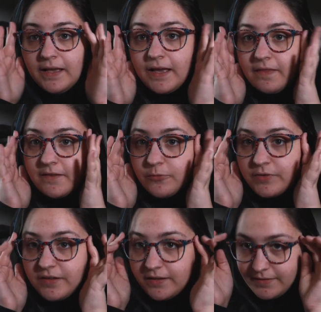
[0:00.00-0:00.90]
And this
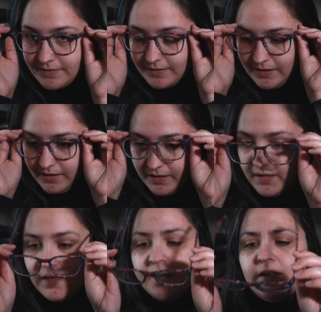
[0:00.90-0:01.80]
was it.
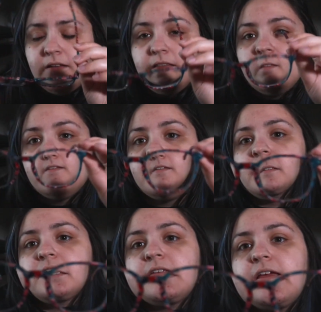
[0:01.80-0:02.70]
And this is
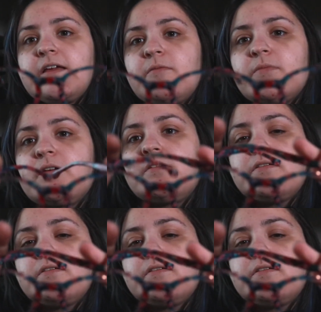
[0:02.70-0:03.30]
the same